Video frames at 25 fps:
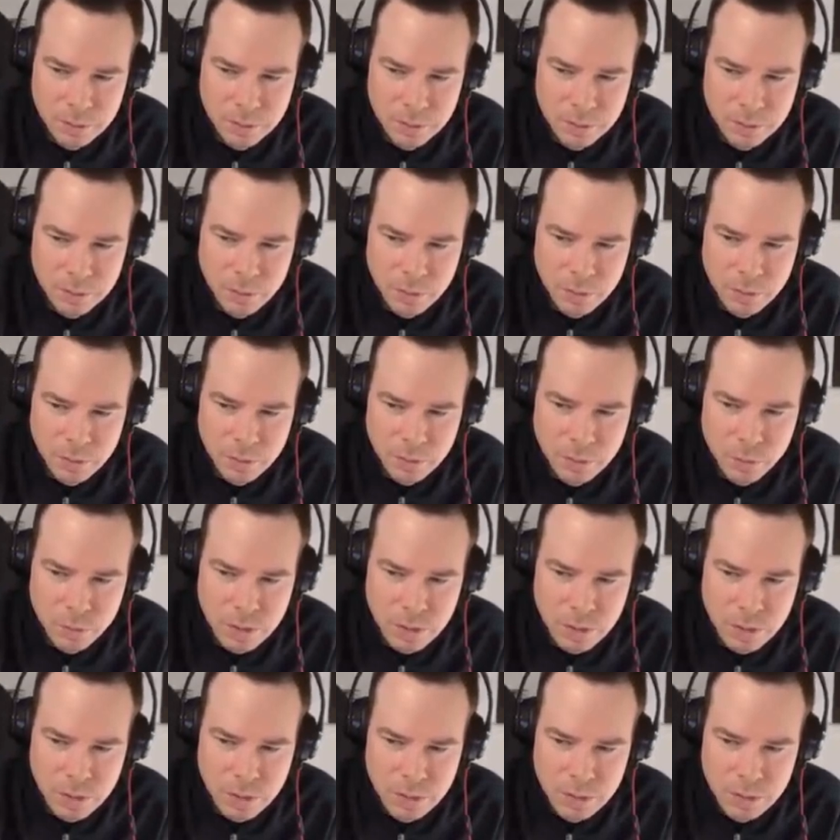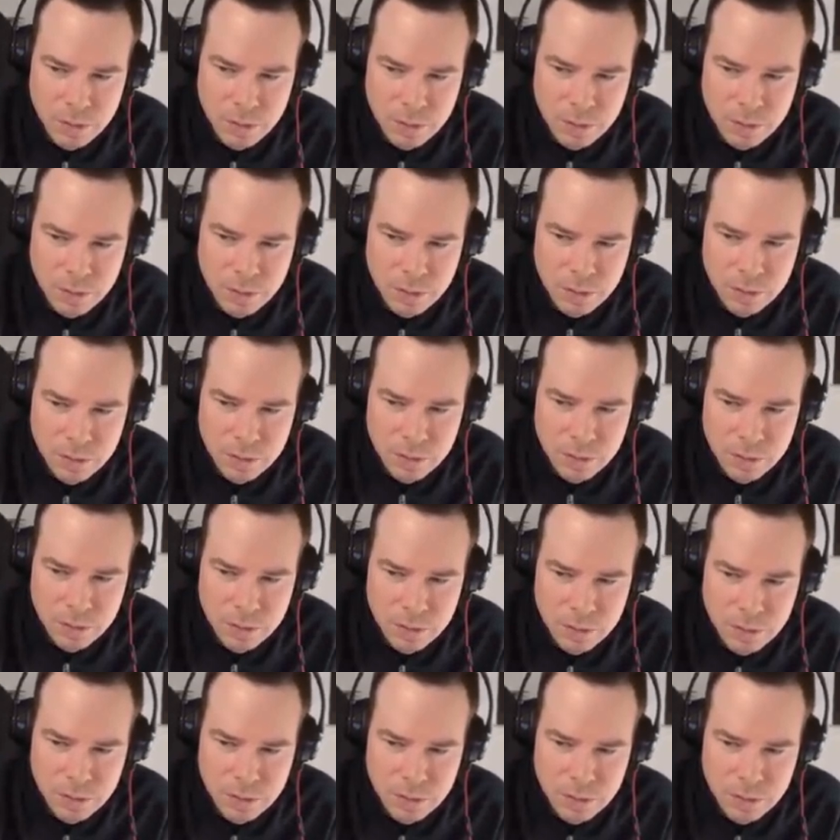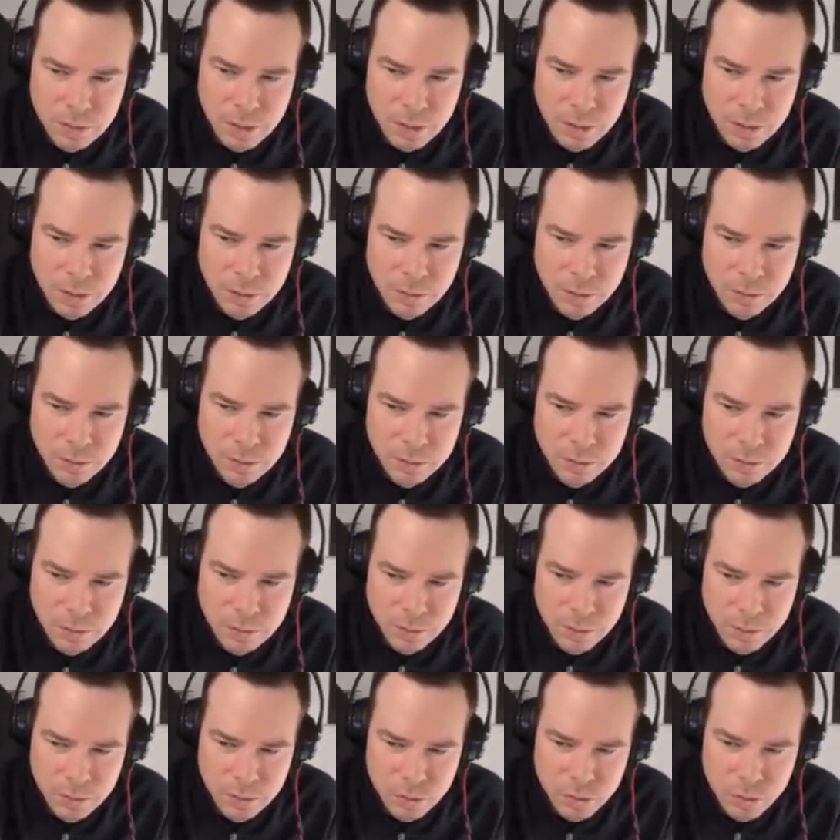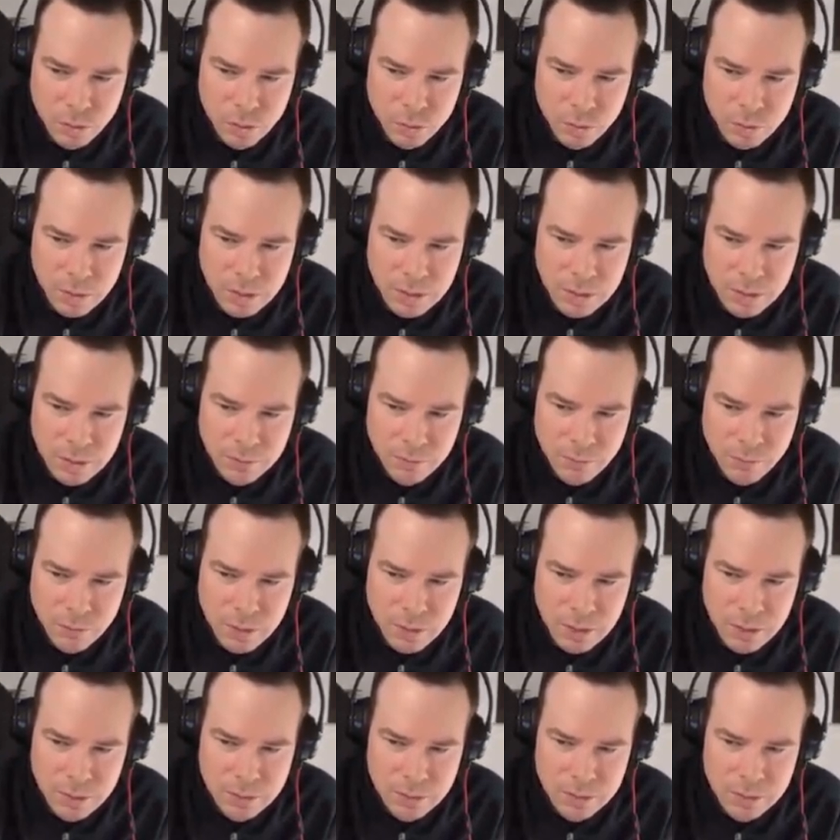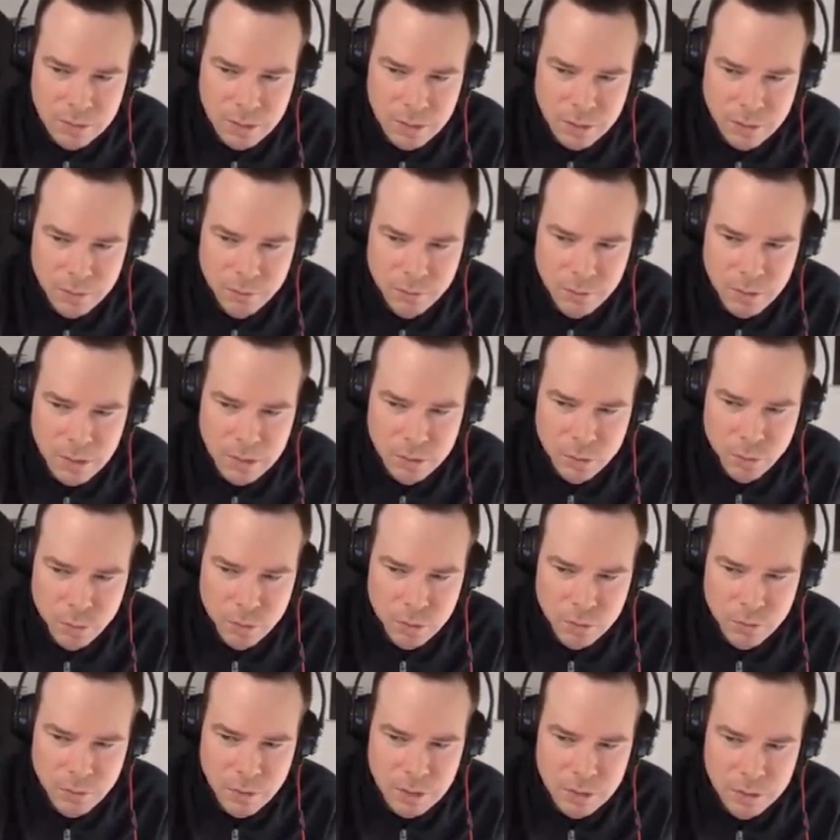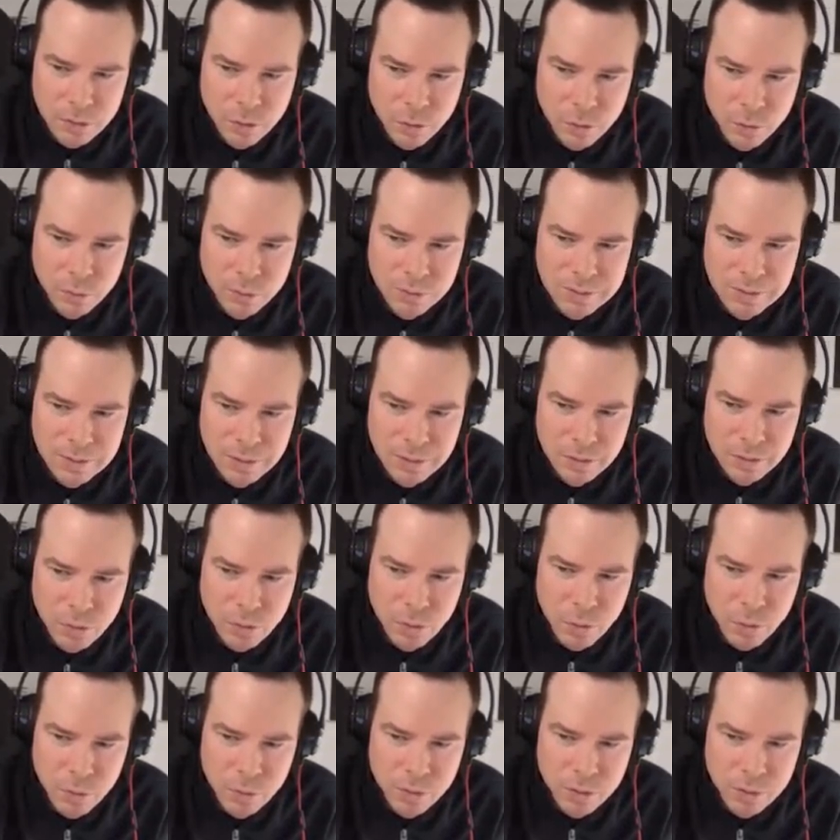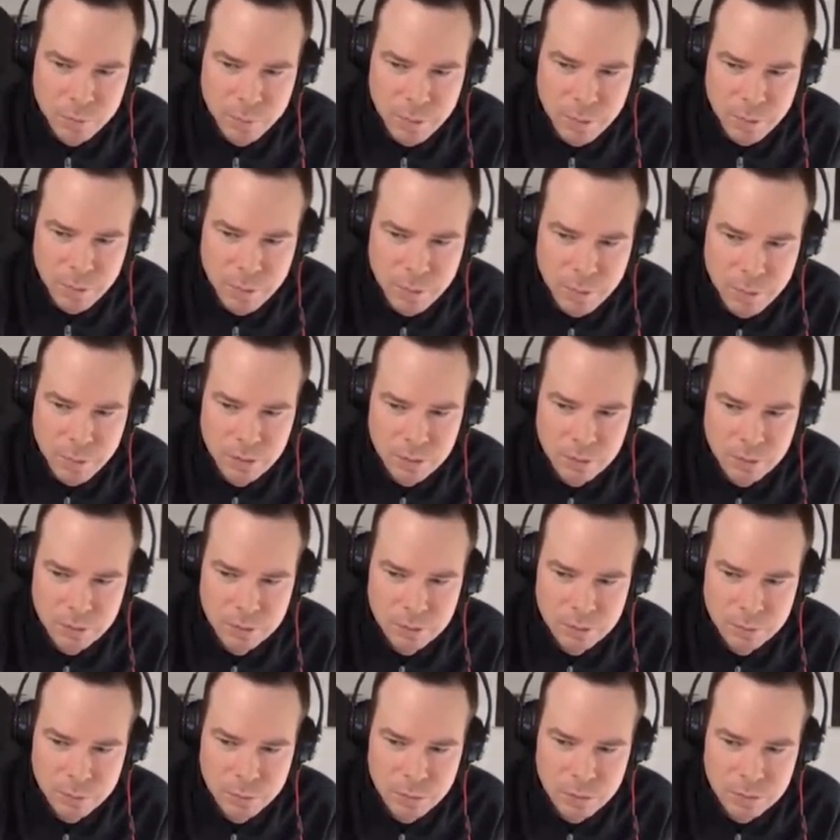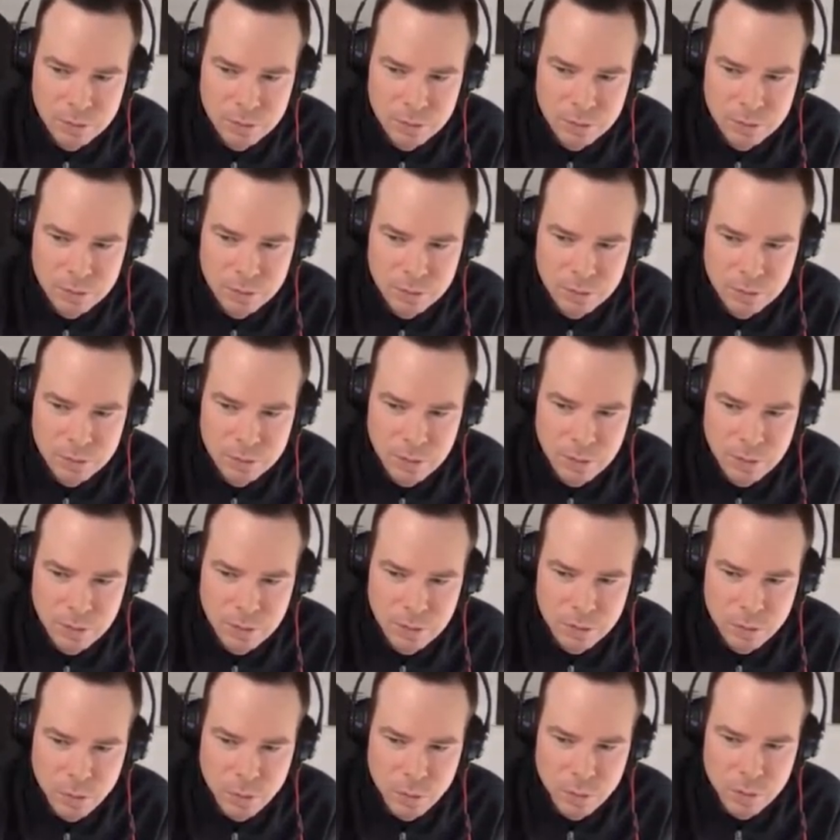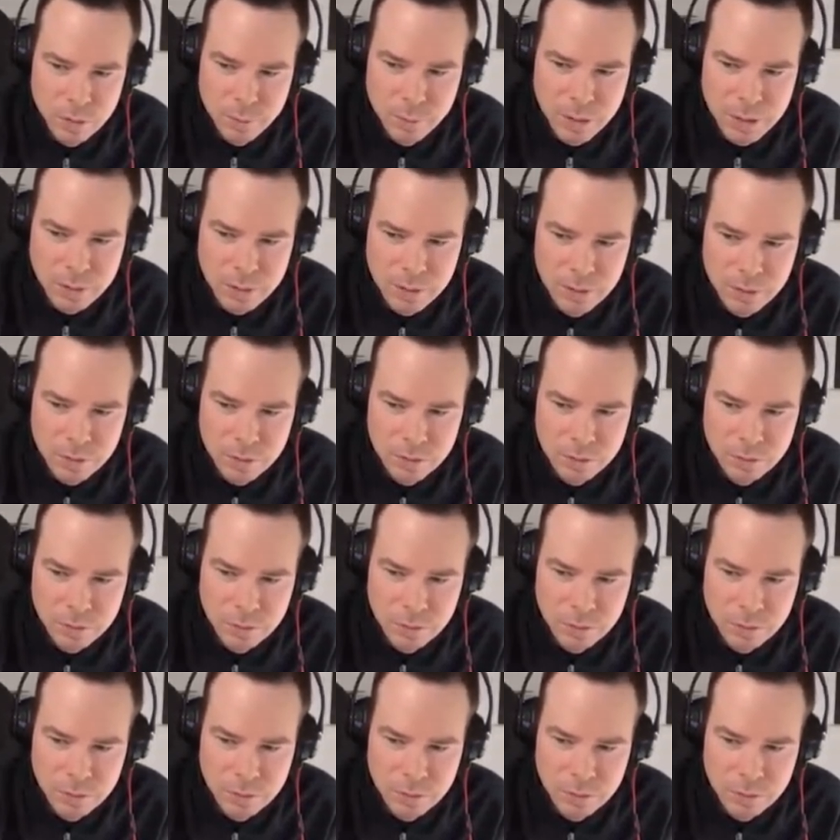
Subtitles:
for the green, yellow. So there's green face, yellow face, orange face. So it was this corner back here. Oops, this corner back here. So